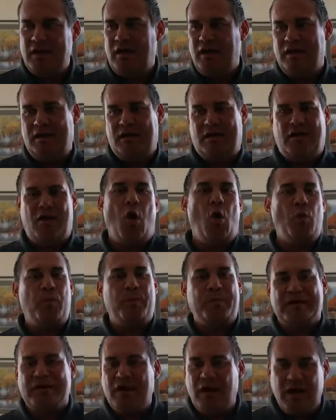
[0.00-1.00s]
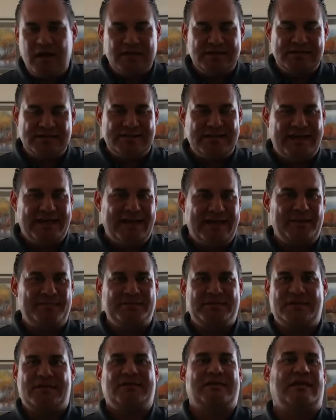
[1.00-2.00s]
uh, open
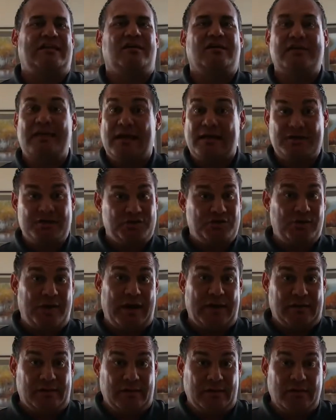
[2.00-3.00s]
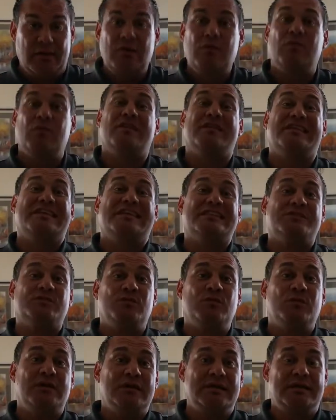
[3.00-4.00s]
concept, they look like a trailer. Well this
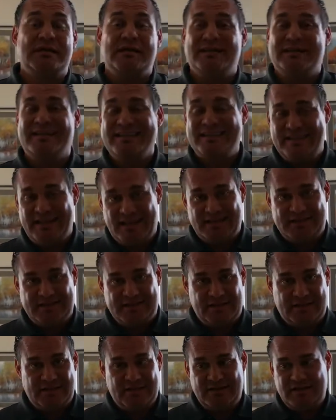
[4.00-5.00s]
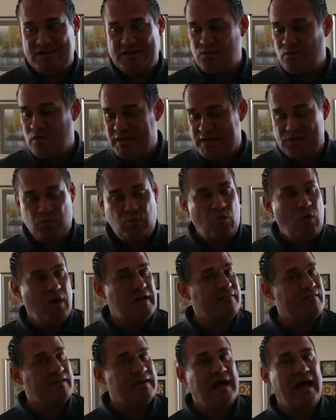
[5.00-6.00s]
one doesn't. This one is one
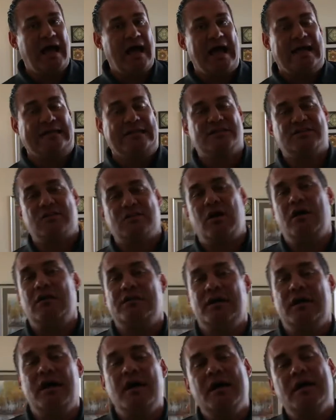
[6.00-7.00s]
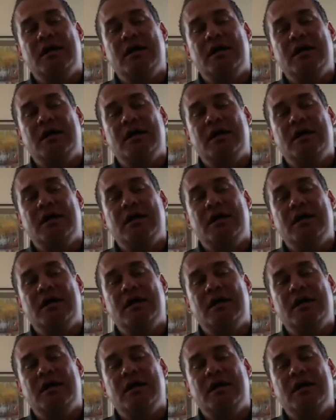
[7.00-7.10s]
of a kind. It's called the,